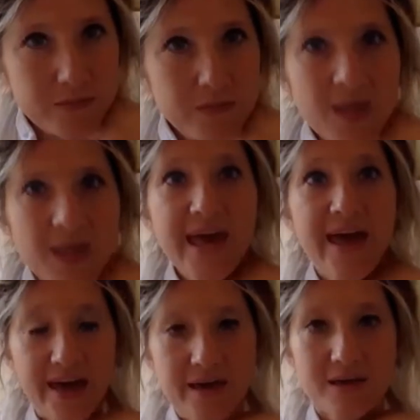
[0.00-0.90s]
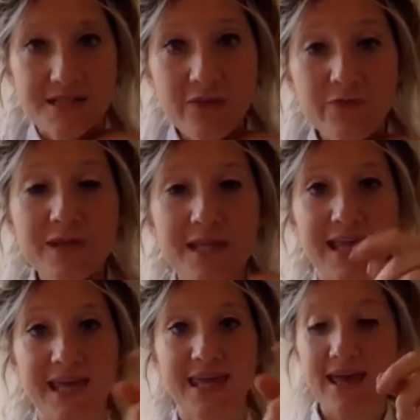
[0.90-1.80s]
Yeah,
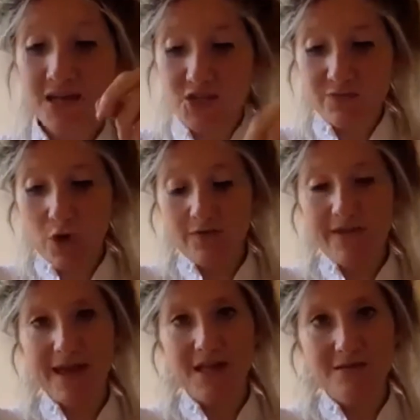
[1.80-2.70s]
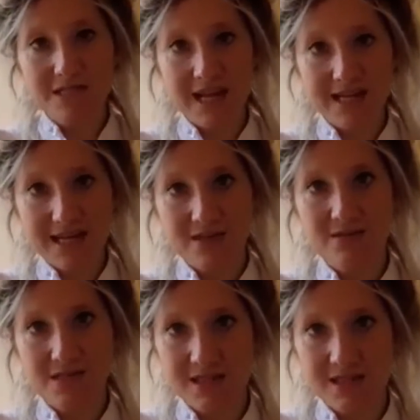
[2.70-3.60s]
definitely. Yeah, because you've got that kind of slightly kind of
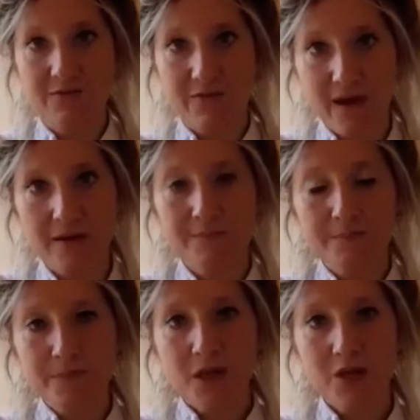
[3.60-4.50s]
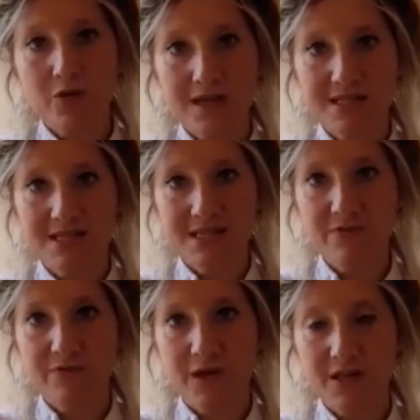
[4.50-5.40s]
stiffer. You've got that
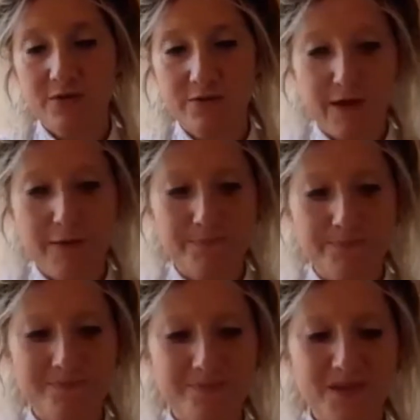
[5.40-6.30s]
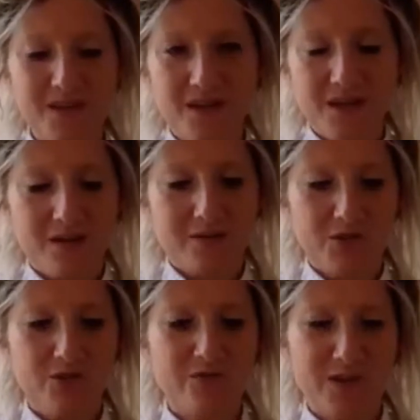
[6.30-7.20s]
stiffer kind of
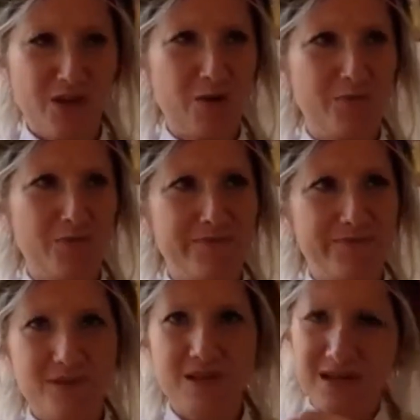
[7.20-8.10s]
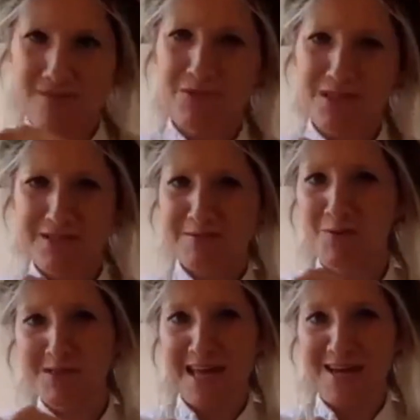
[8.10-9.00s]
sort of, you know. Was it
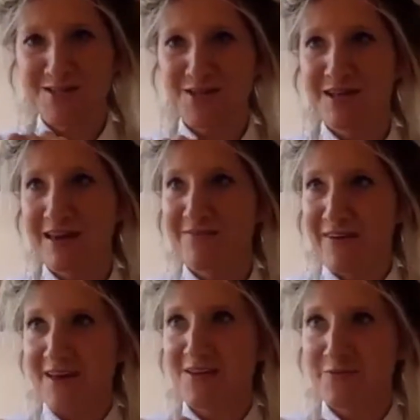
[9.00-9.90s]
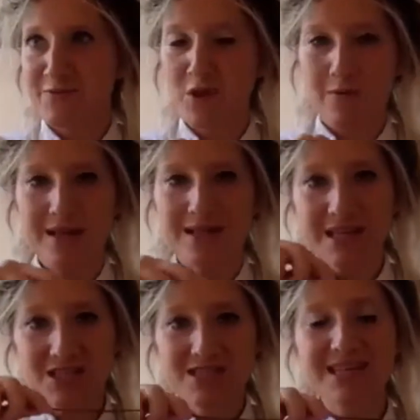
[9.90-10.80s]
not texture like that kind of, you know,
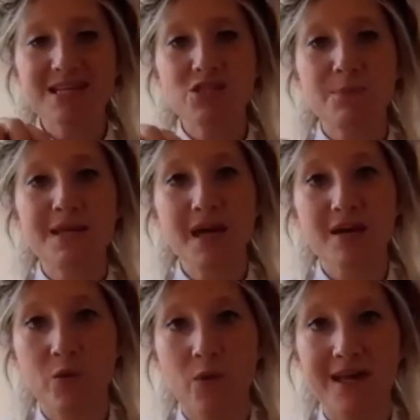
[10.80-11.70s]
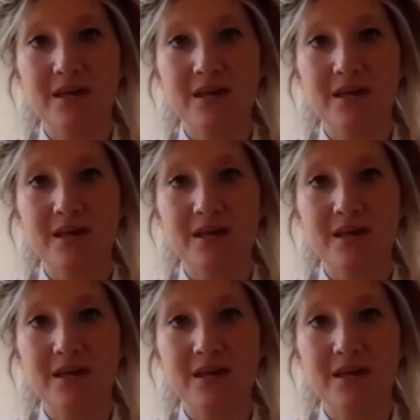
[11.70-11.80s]
it just needs to be kind of quite